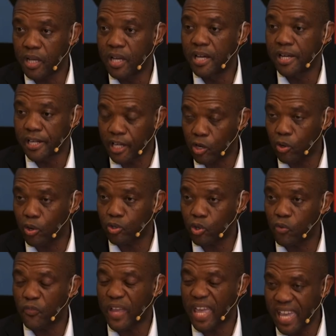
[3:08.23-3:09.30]
record
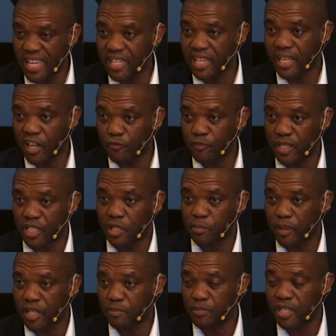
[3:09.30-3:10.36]
of any government
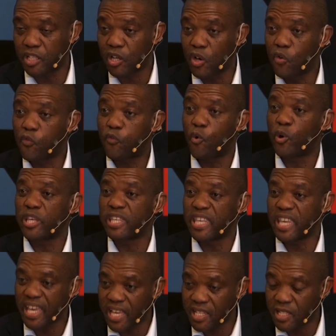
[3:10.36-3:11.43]
department for
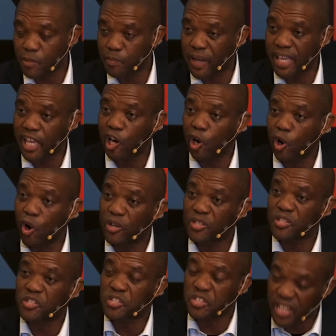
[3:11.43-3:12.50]
years by a long
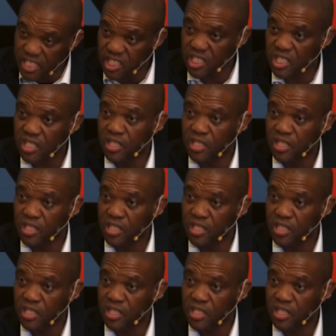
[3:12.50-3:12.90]
stretch.